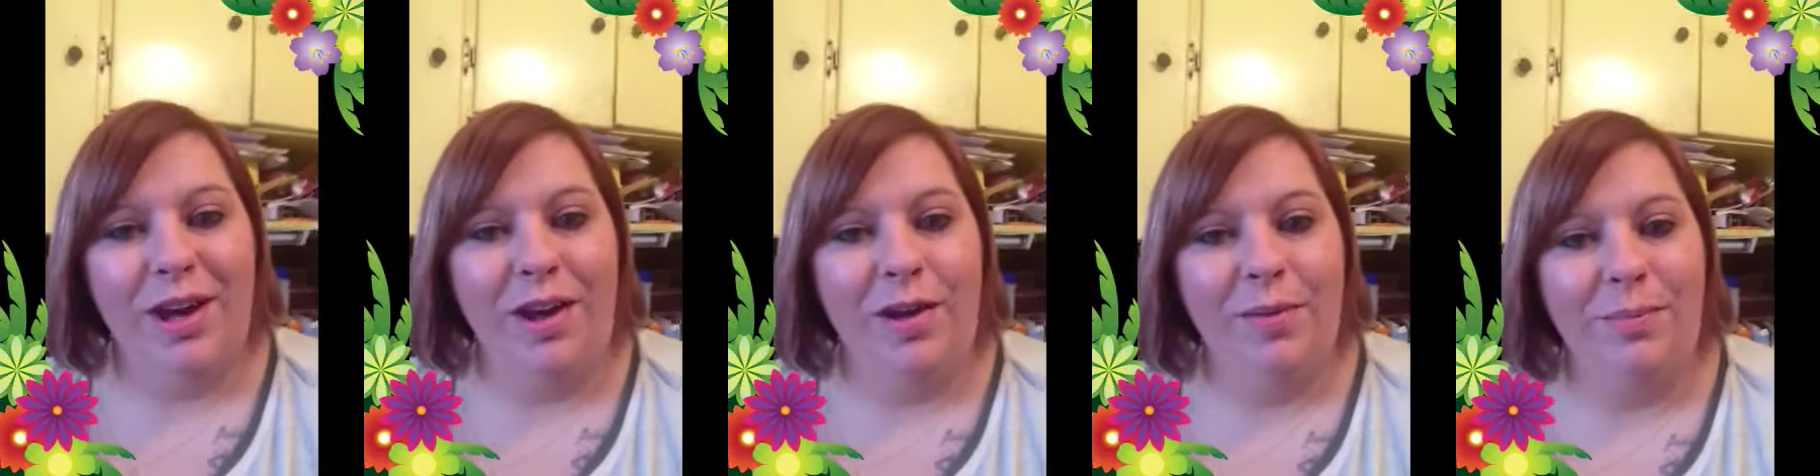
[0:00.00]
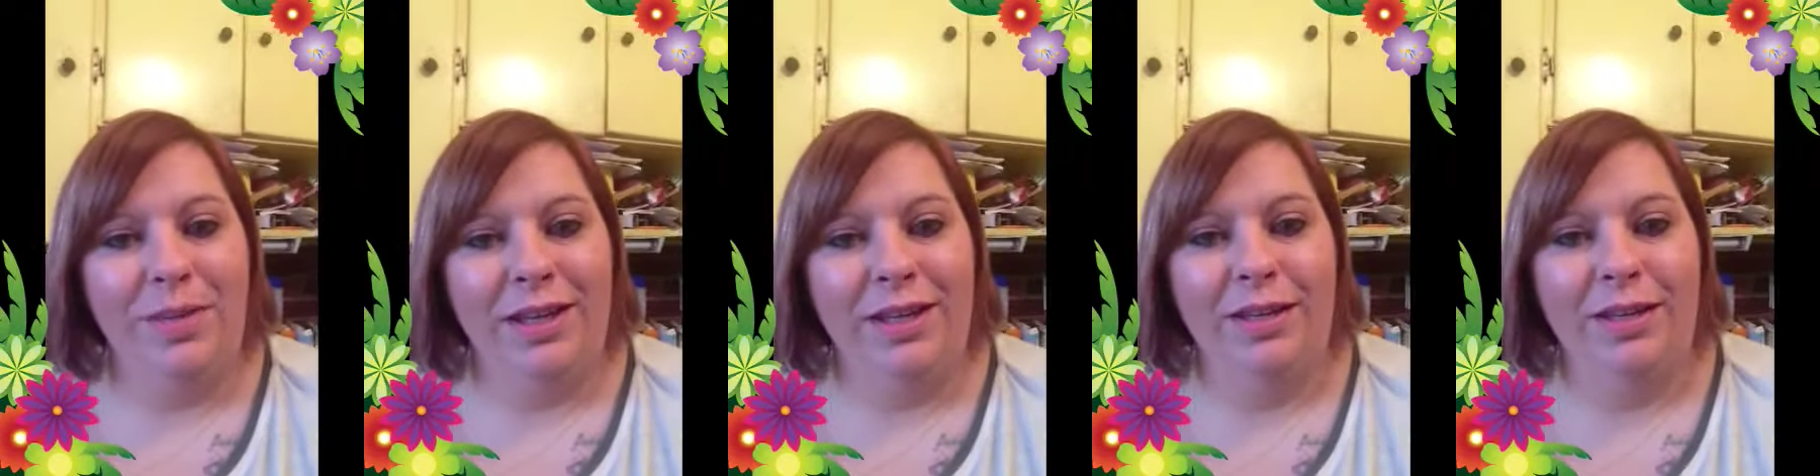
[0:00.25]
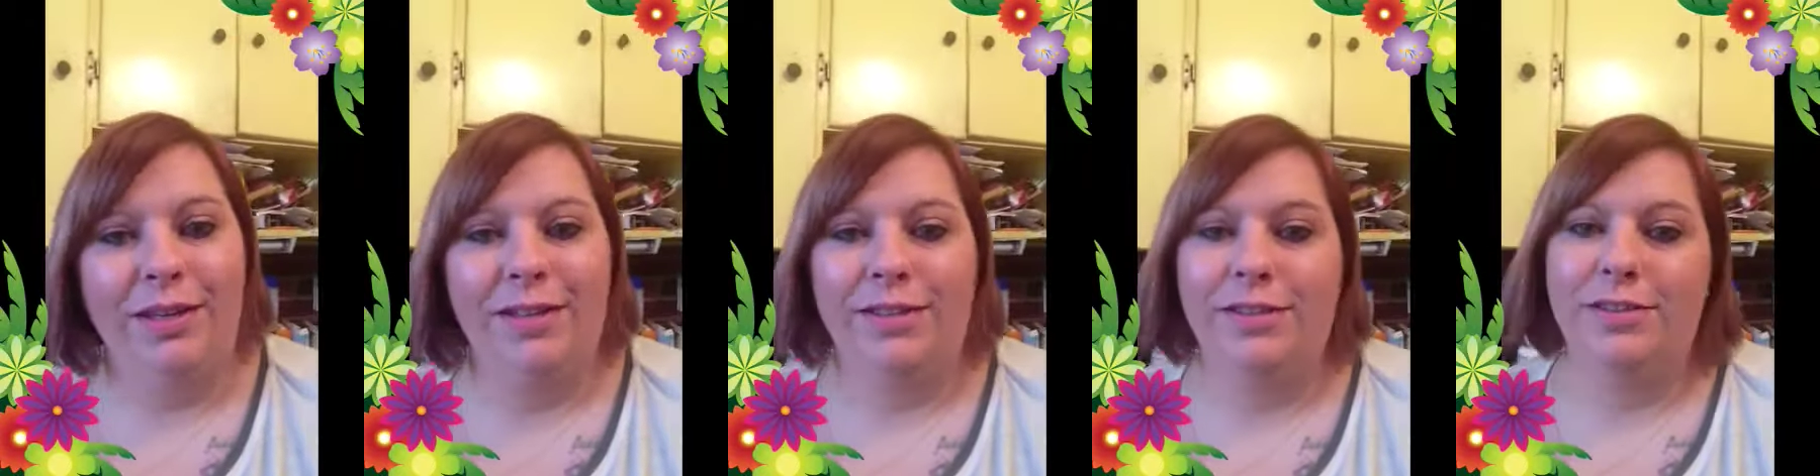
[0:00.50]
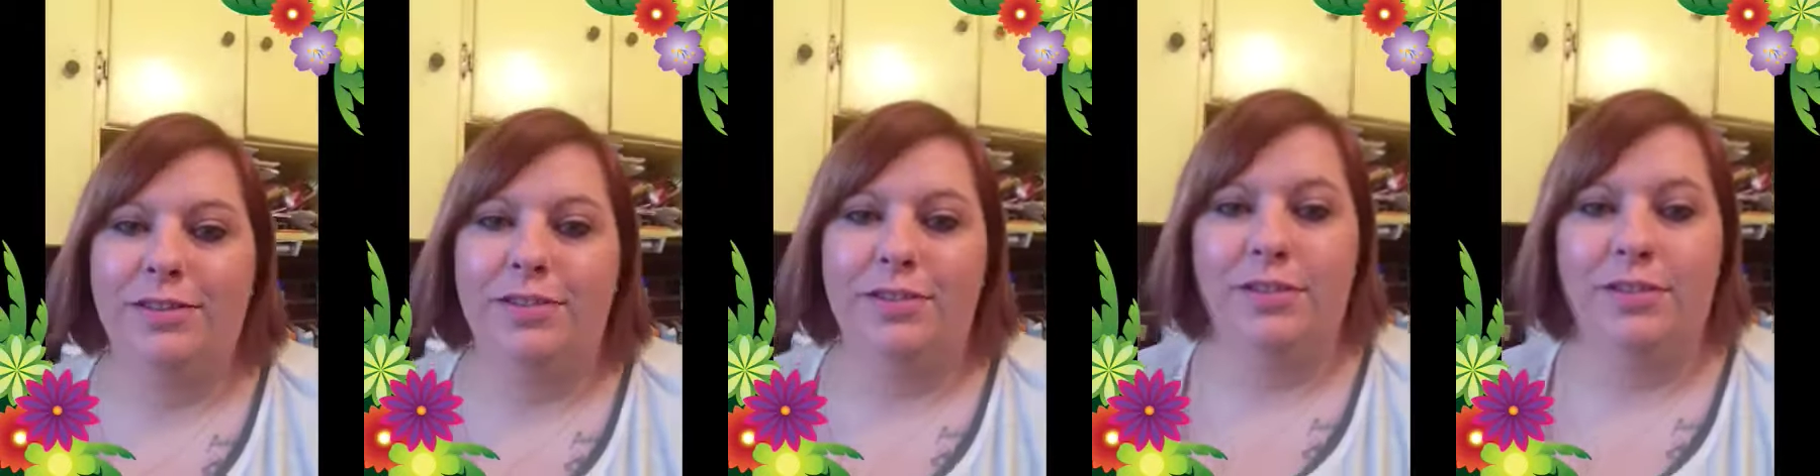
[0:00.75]
got
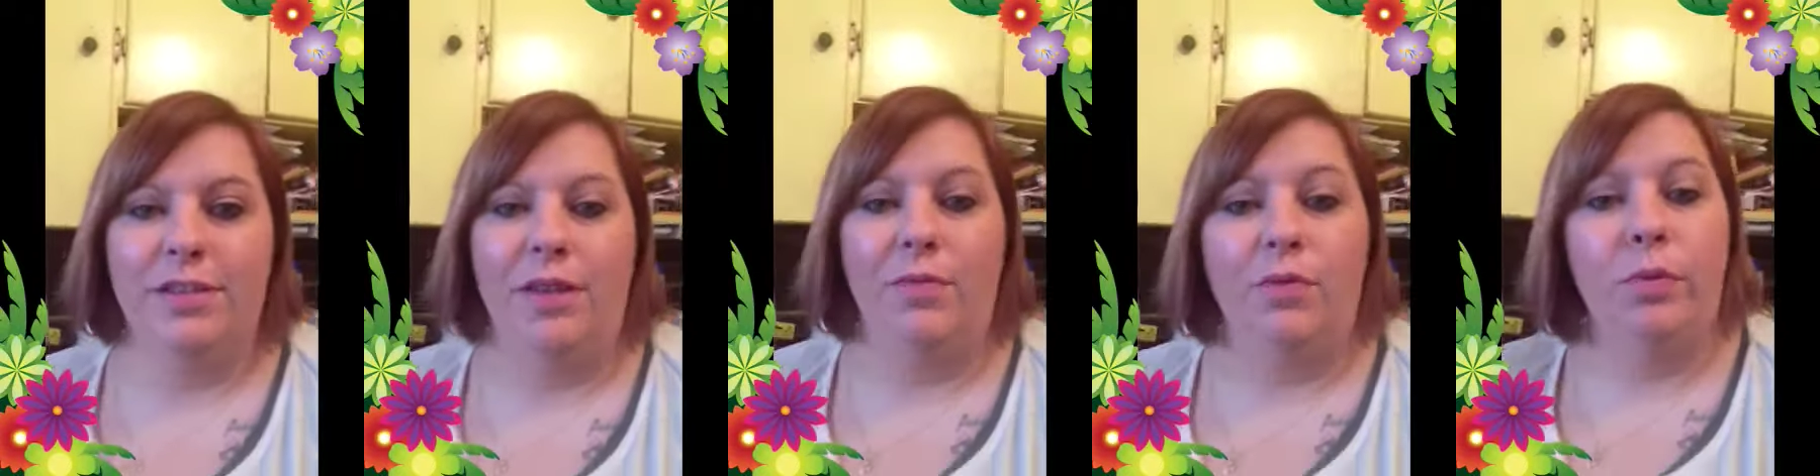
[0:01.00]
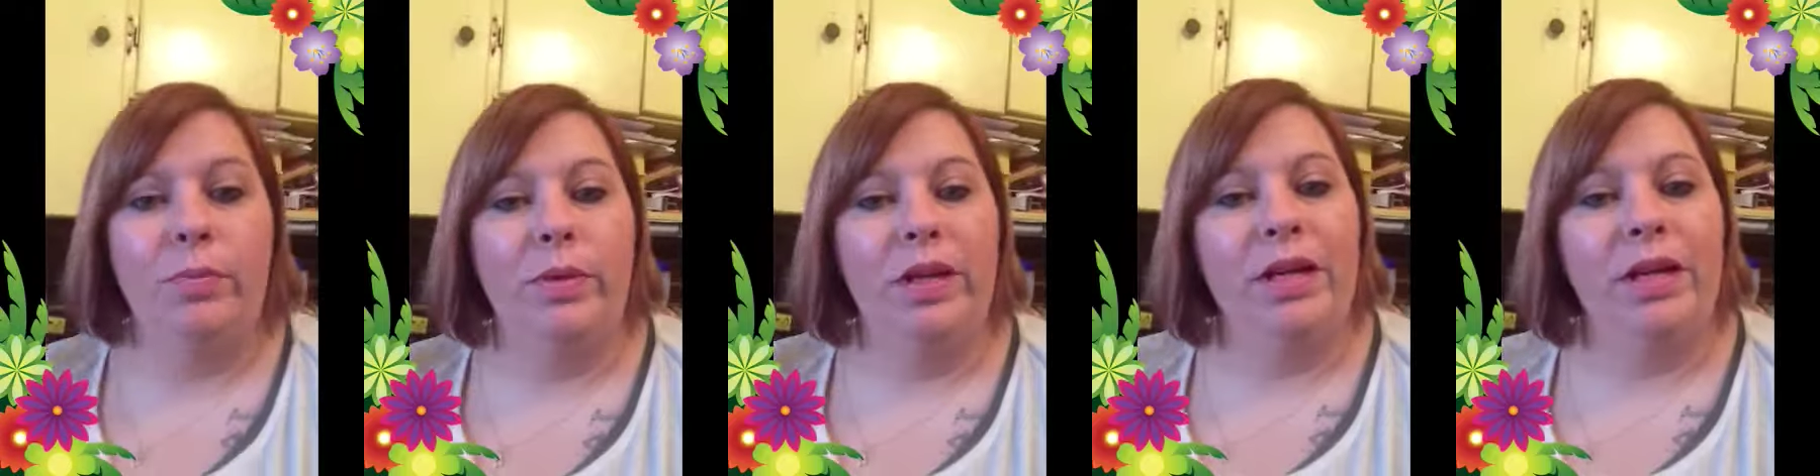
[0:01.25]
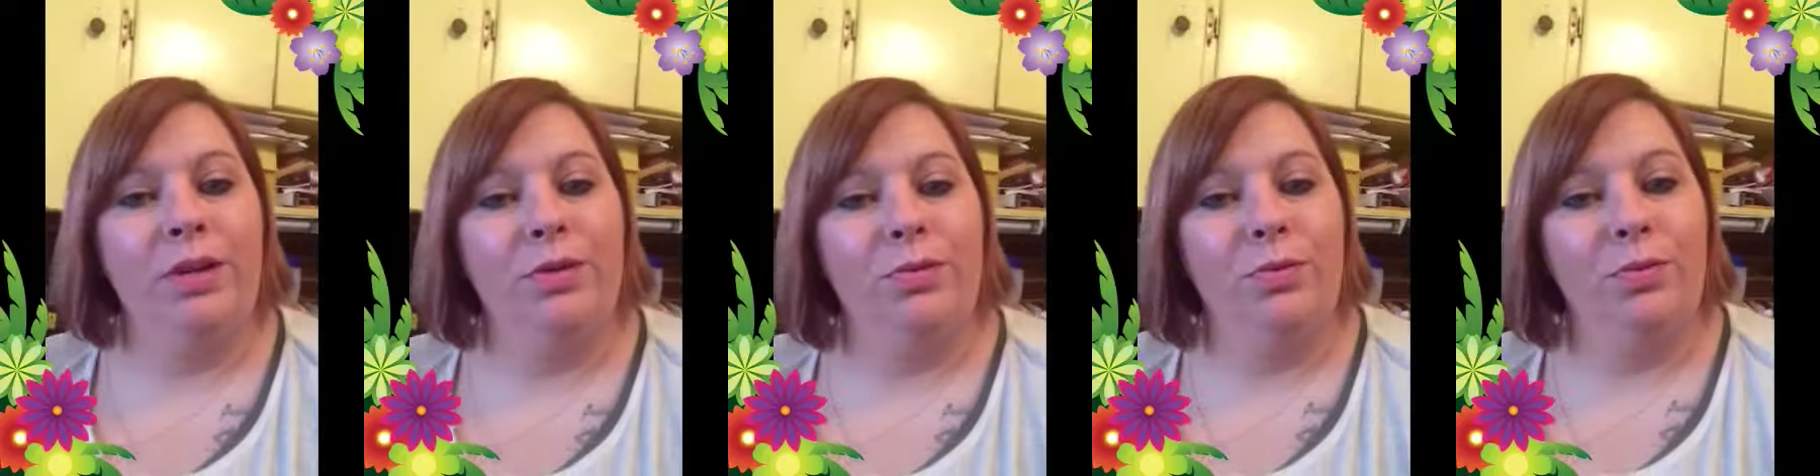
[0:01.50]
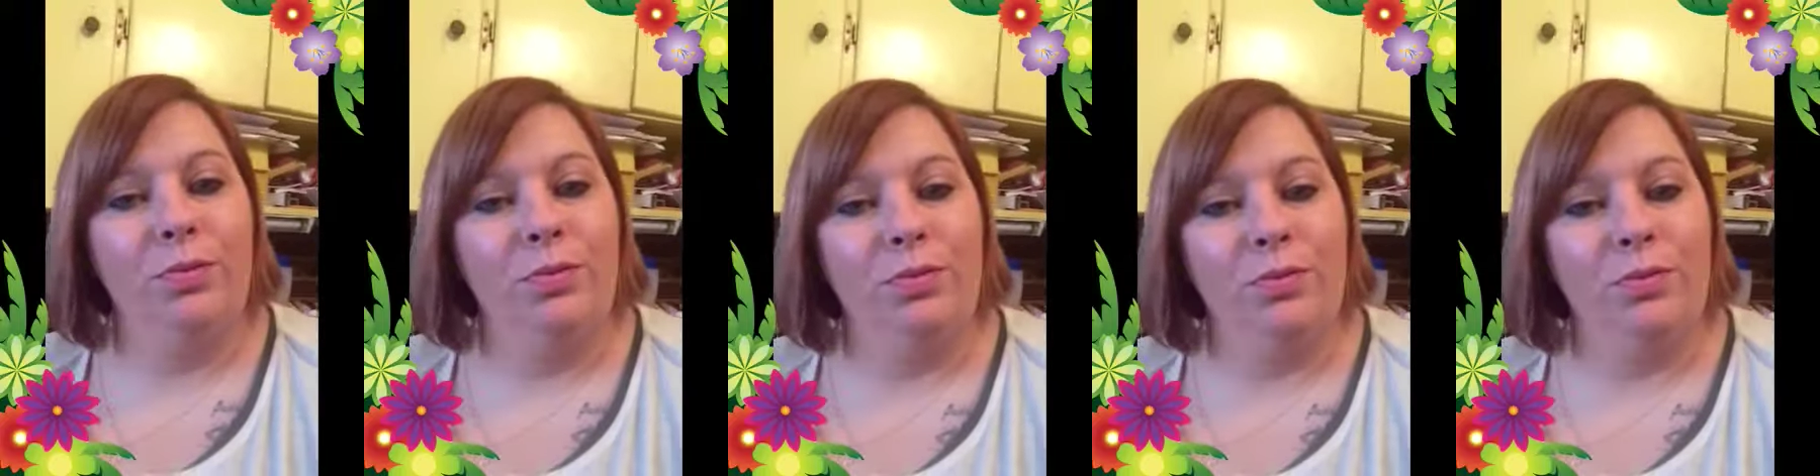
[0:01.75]
me, since everybody